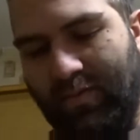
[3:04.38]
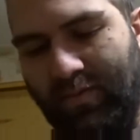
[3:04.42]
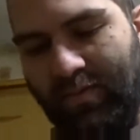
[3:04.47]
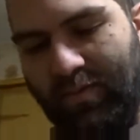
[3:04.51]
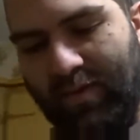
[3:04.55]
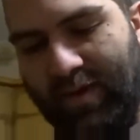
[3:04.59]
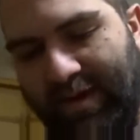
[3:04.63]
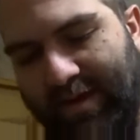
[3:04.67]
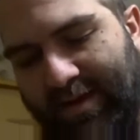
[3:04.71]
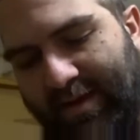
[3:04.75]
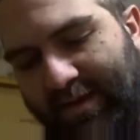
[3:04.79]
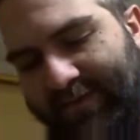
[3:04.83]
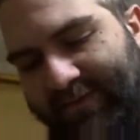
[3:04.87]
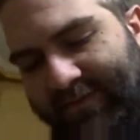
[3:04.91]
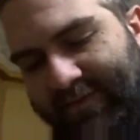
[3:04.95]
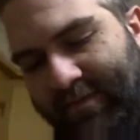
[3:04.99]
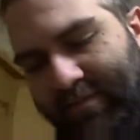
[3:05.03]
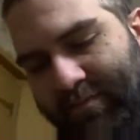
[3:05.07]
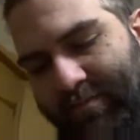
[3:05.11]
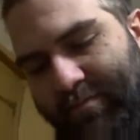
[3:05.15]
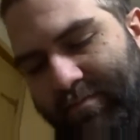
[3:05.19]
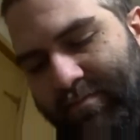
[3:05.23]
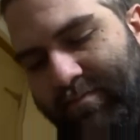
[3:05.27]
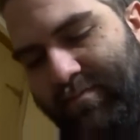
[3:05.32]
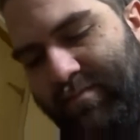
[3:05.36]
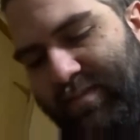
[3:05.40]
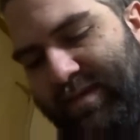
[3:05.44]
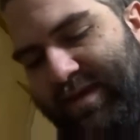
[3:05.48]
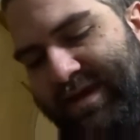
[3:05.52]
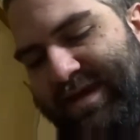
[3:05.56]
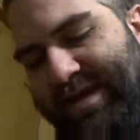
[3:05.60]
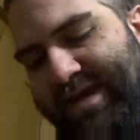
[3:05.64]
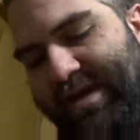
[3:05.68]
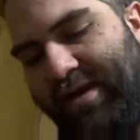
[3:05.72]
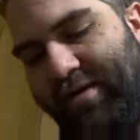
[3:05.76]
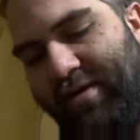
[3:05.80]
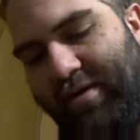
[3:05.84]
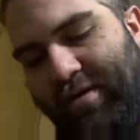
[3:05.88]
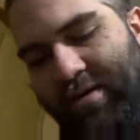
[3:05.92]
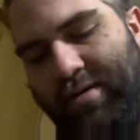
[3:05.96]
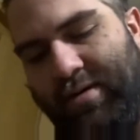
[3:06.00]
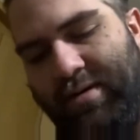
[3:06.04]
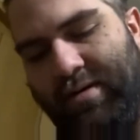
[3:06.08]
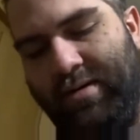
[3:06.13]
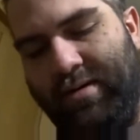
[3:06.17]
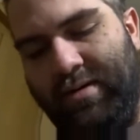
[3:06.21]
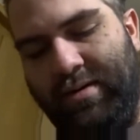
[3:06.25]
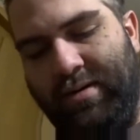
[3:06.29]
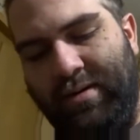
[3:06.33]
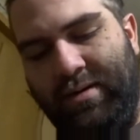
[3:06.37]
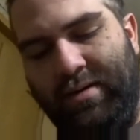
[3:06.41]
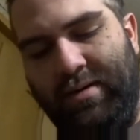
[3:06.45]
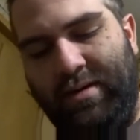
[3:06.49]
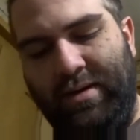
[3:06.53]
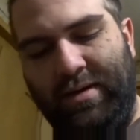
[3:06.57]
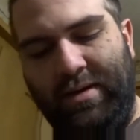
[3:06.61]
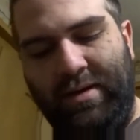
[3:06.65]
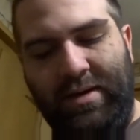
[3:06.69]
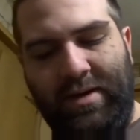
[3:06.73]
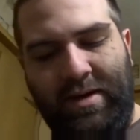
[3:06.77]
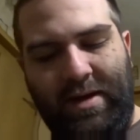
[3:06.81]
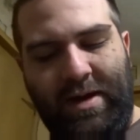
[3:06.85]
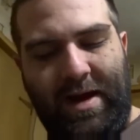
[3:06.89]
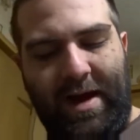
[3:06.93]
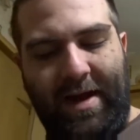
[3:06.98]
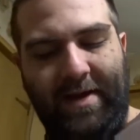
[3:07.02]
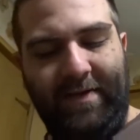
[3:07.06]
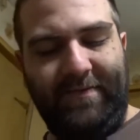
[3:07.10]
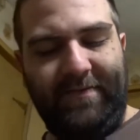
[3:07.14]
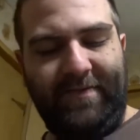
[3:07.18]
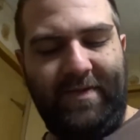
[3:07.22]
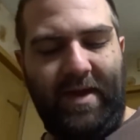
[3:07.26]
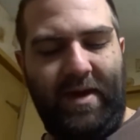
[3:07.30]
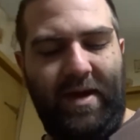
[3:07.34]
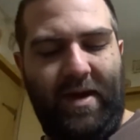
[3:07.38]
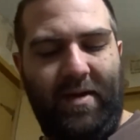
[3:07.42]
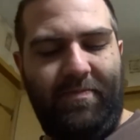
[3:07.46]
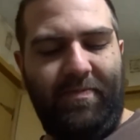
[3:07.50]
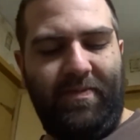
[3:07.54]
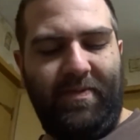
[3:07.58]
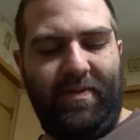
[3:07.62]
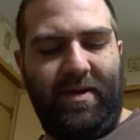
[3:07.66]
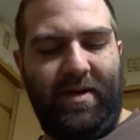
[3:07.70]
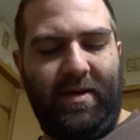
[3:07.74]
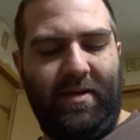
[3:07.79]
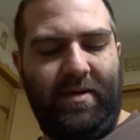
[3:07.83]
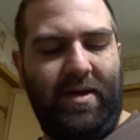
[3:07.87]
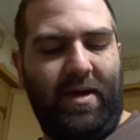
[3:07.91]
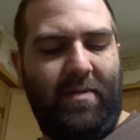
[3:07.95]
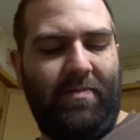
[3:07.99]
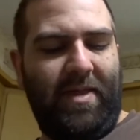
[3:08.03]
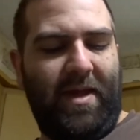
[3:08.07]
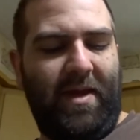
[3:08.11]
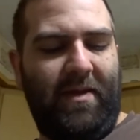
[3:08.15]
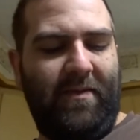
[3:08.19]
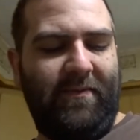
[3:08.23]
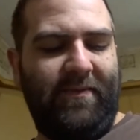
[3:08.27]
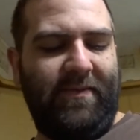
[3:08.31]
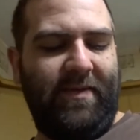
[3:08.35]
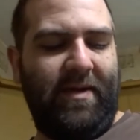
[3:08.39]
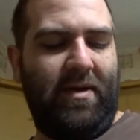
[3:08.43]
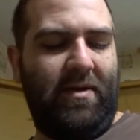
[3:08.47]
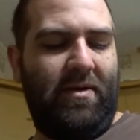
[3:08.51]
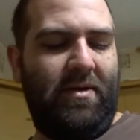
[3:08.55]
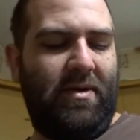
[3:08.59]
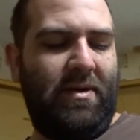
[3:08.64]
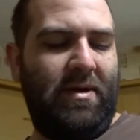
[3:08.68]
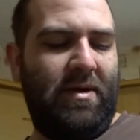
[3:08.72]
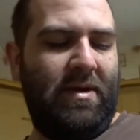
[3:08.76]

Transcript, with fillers: went and got some dinner I just got up a couple hours ago.